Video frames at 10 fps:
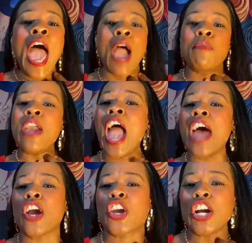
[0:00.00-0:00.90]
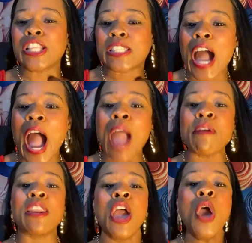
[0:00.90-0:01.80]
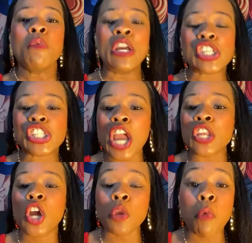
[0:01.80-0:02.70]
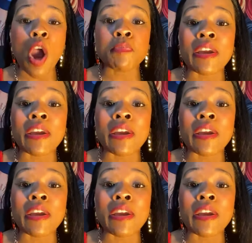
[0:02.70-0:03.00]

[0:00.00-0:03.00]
and we had a good time, and we shared good words.